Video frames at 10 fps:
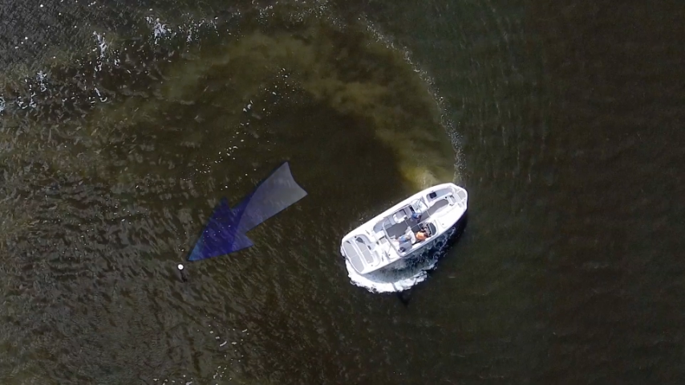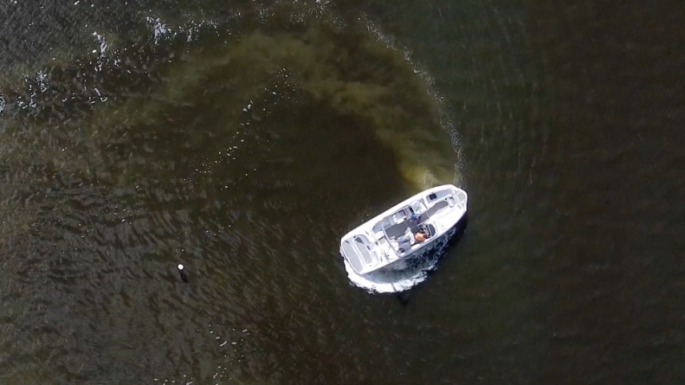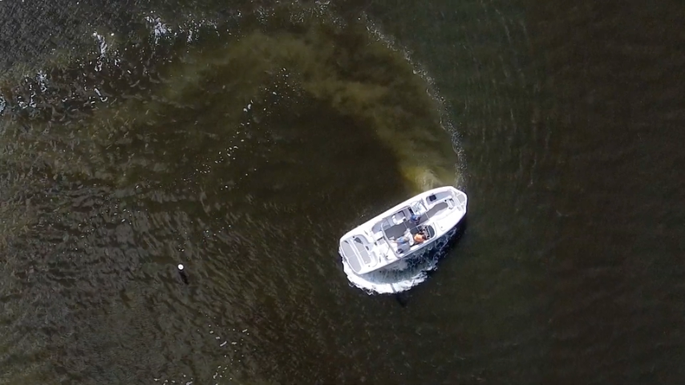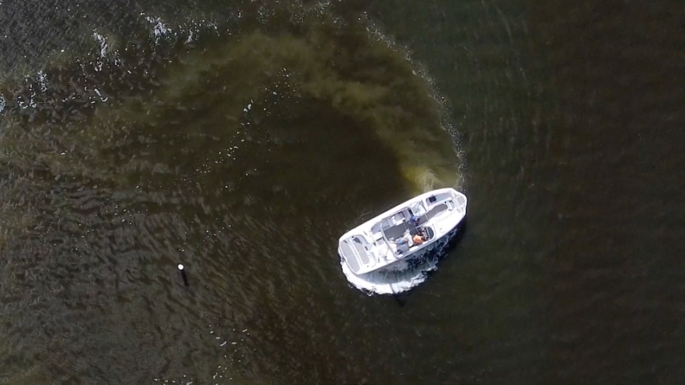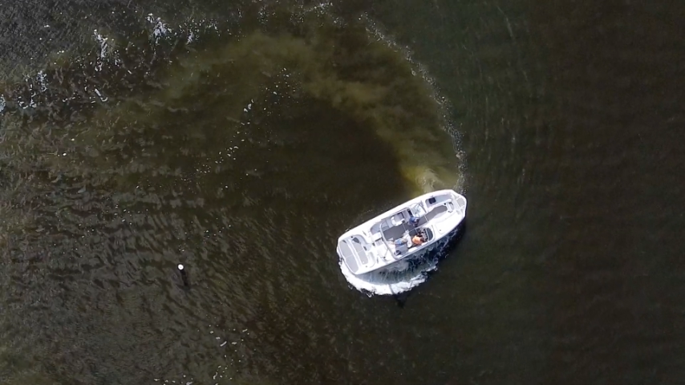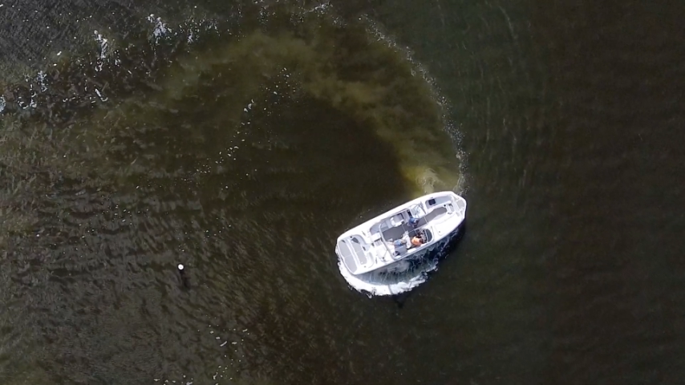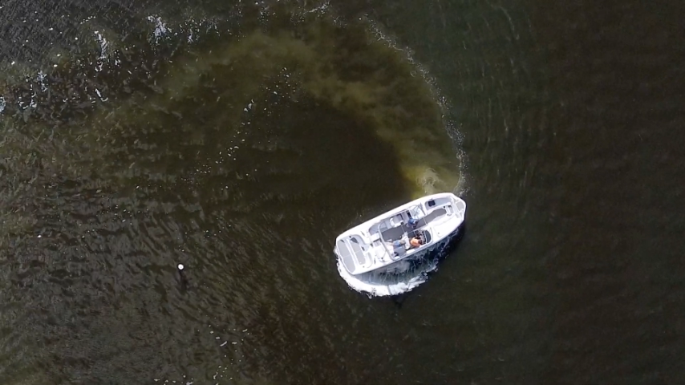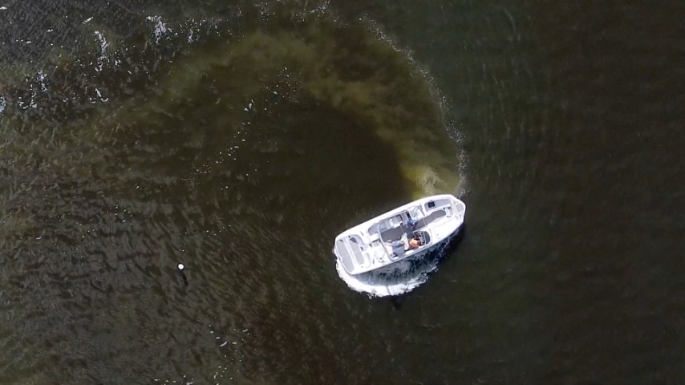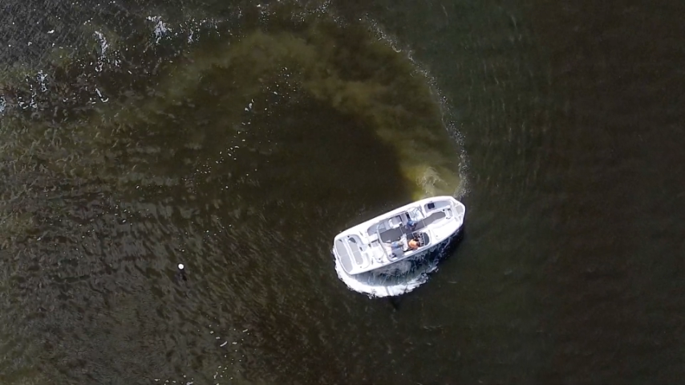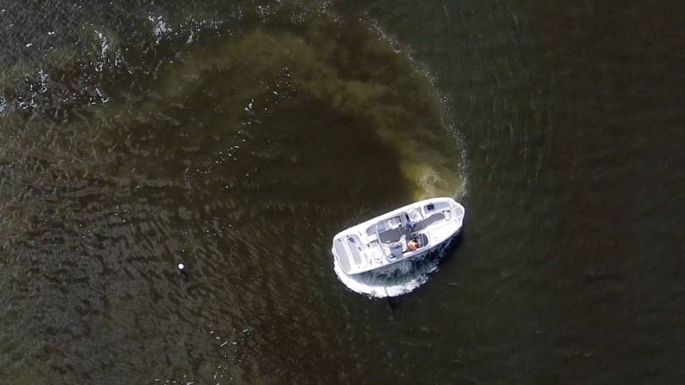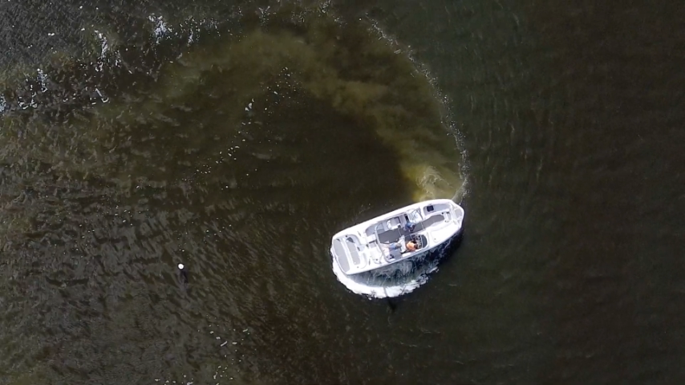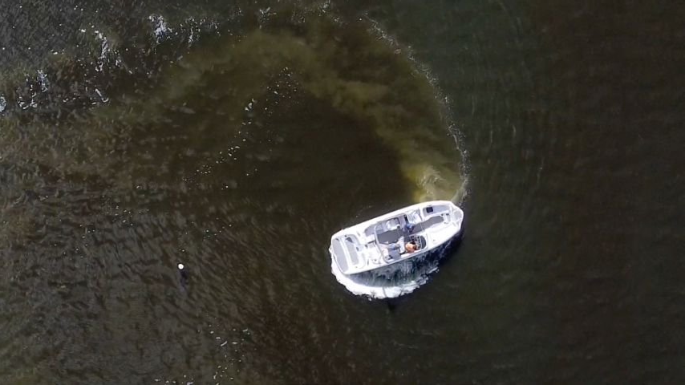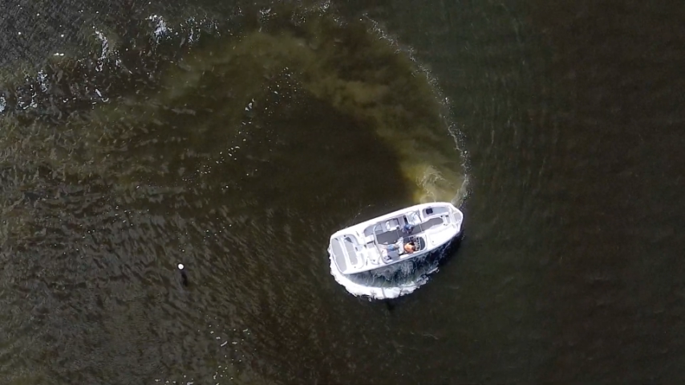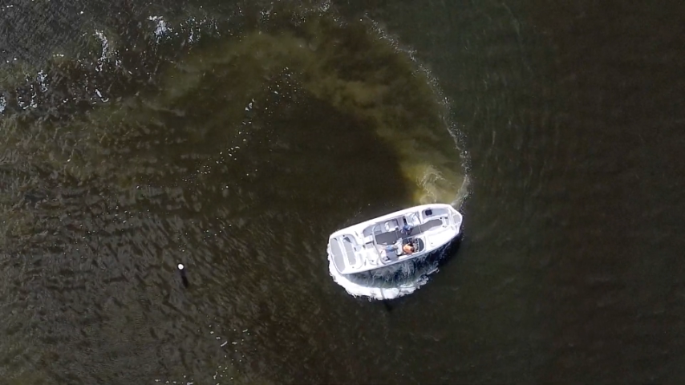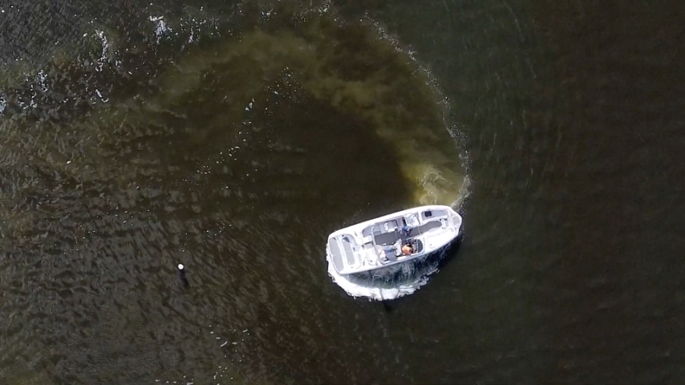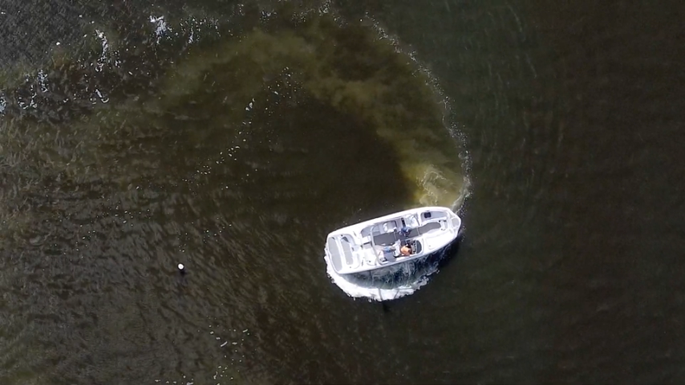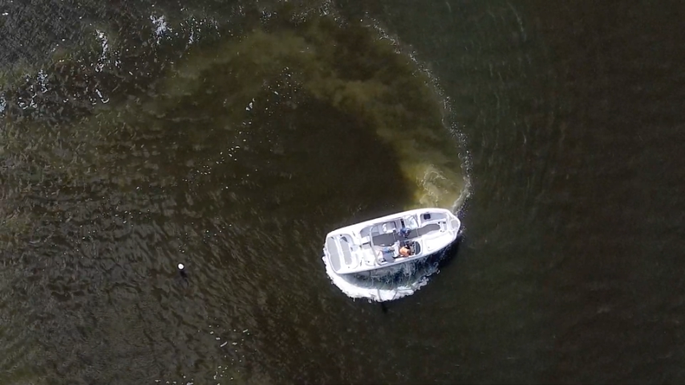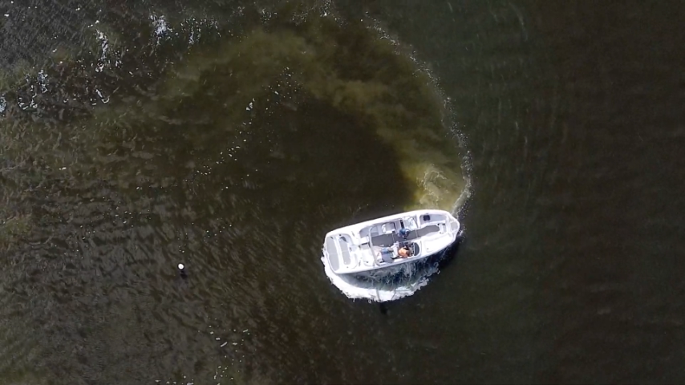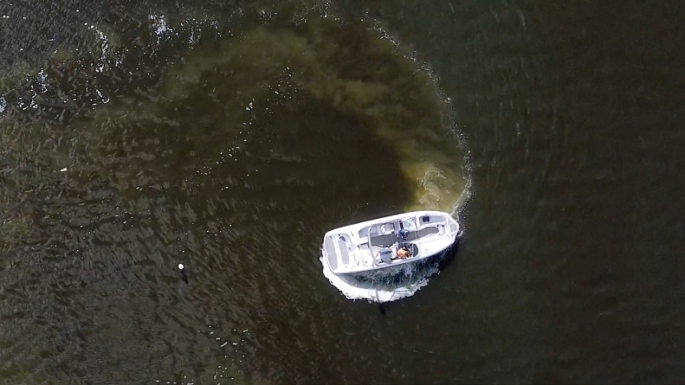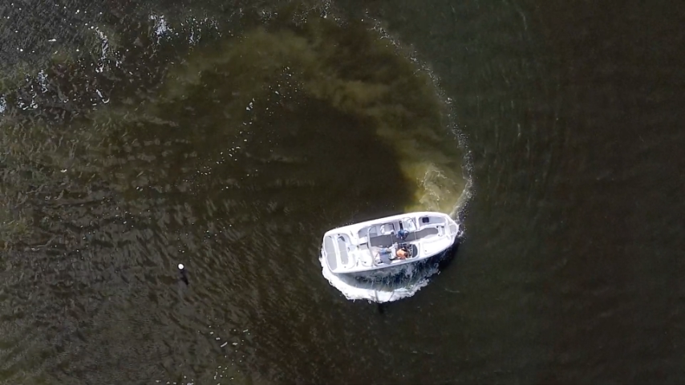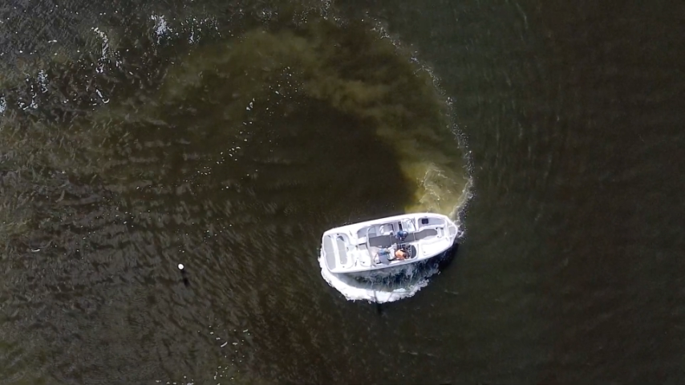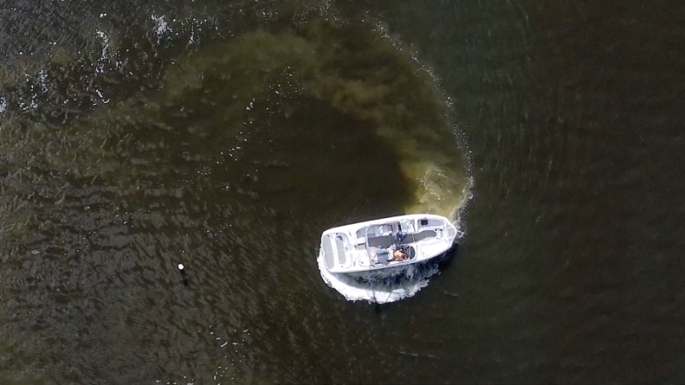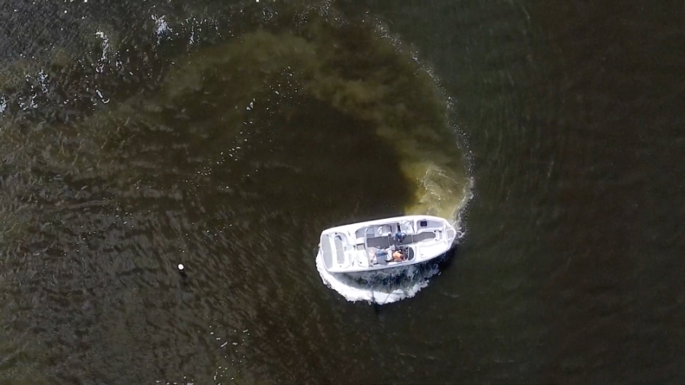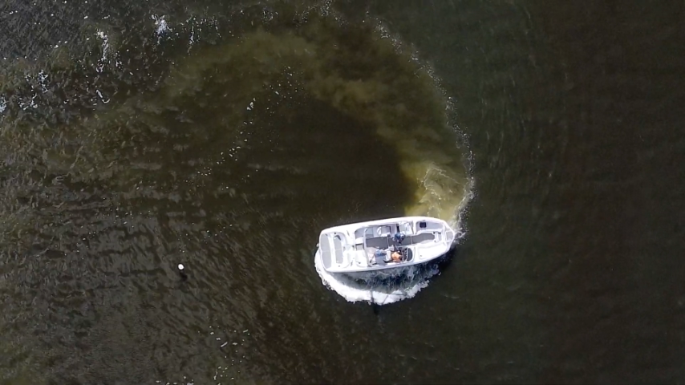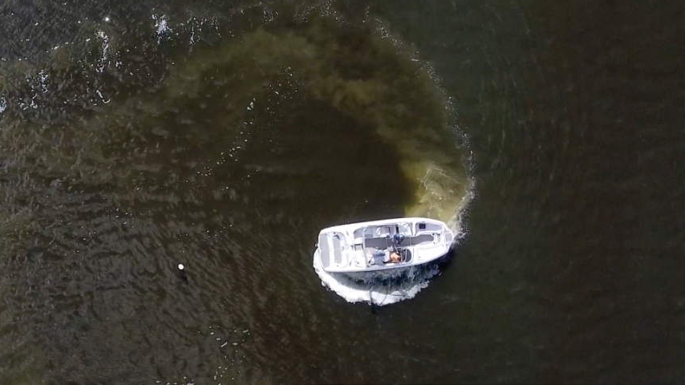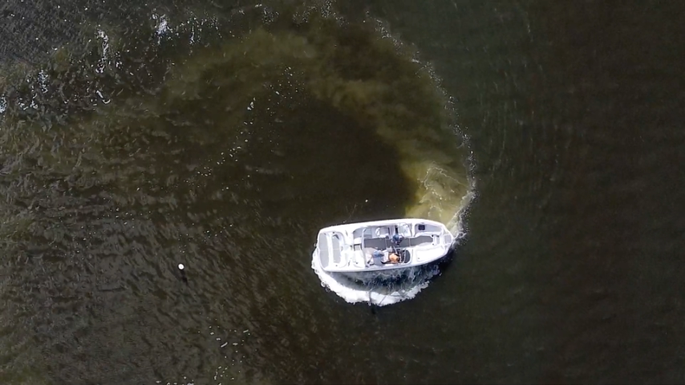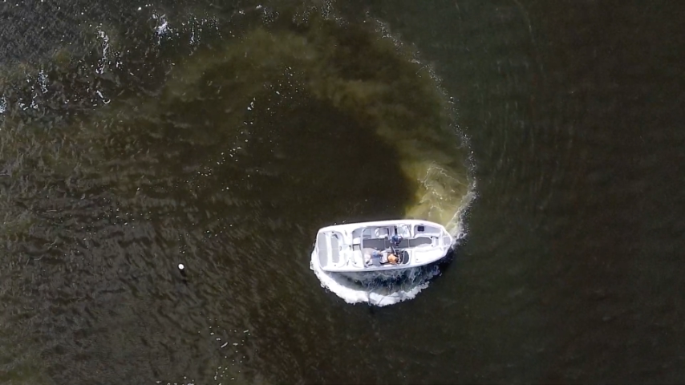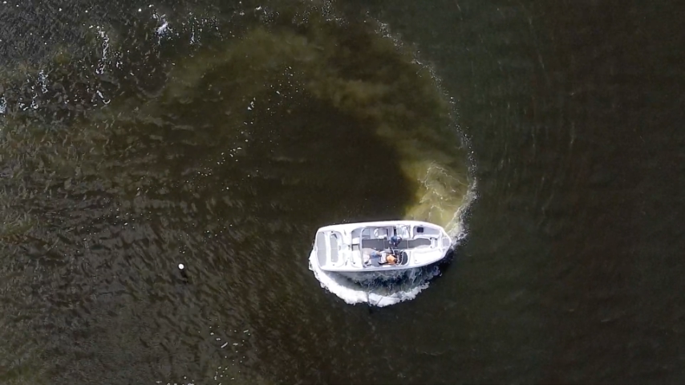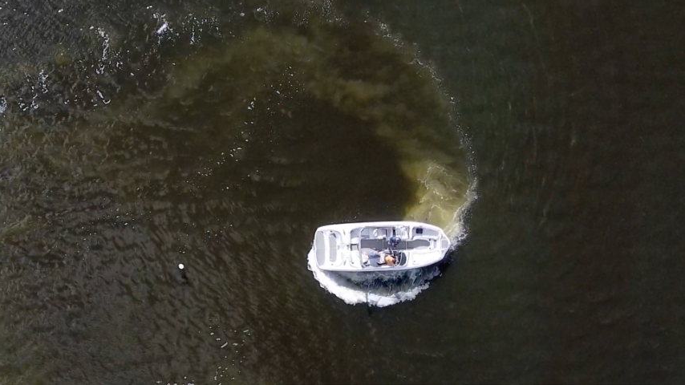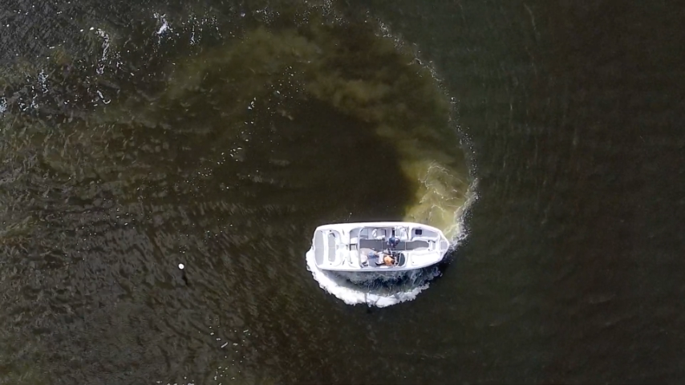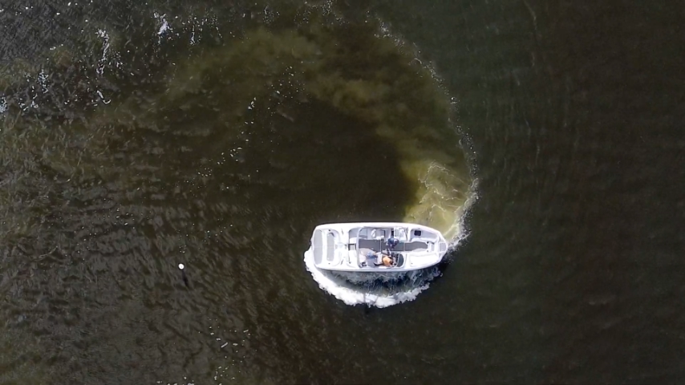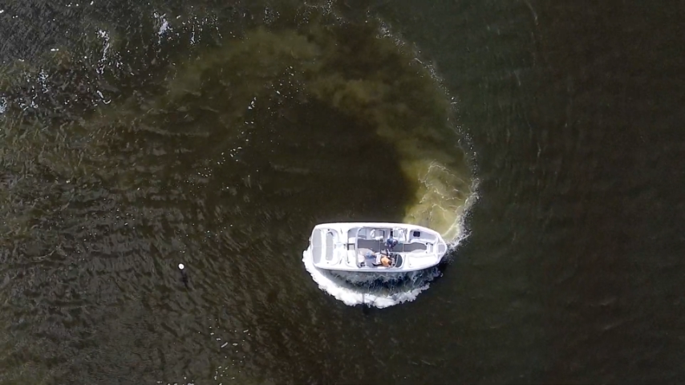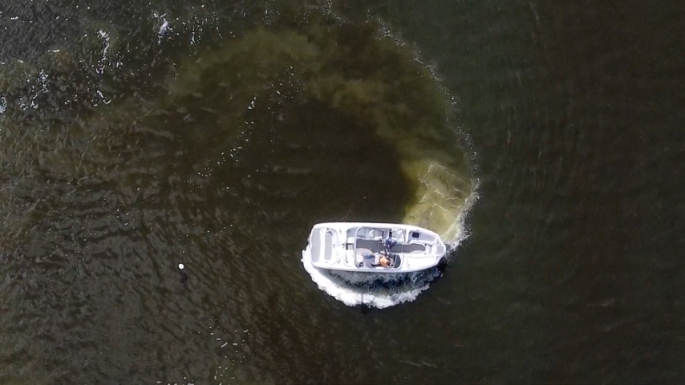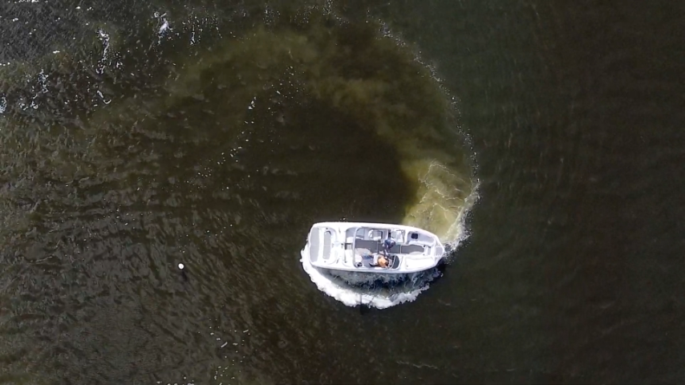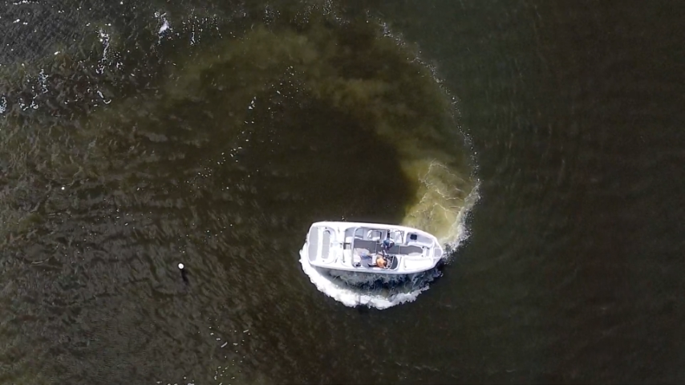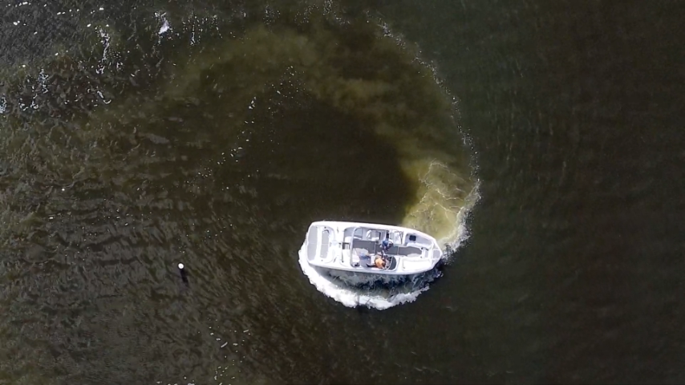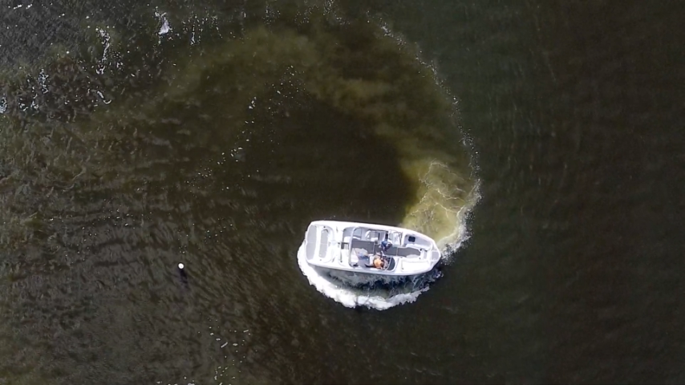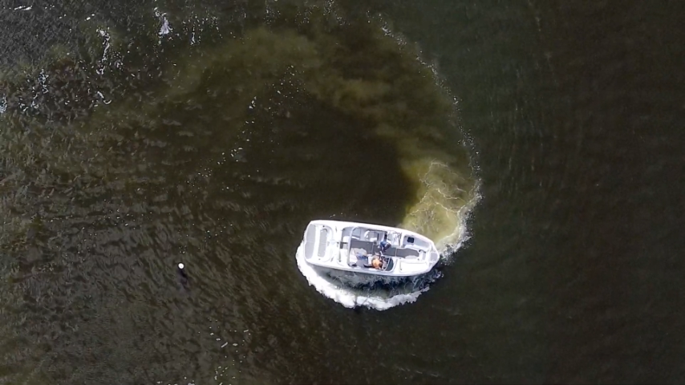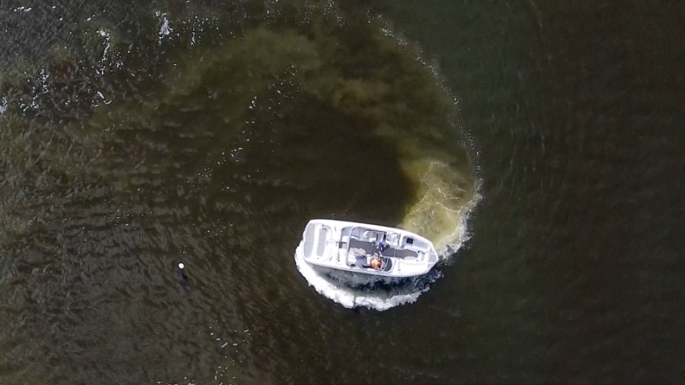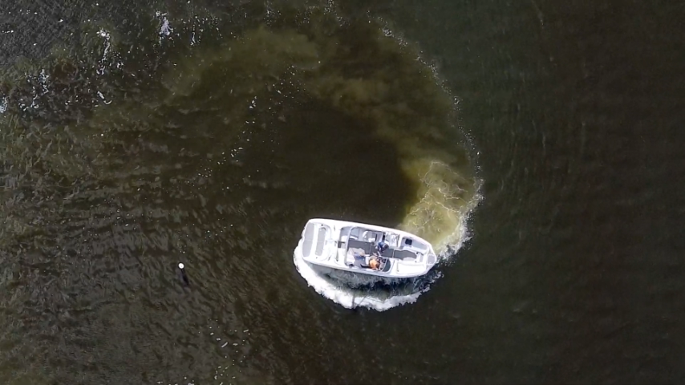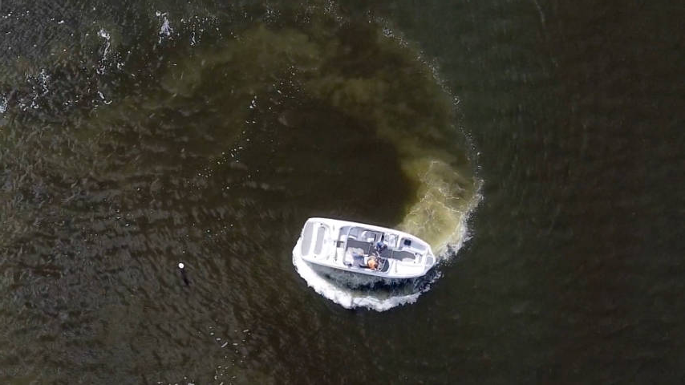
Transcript: No face is visible, so there are no lips to read.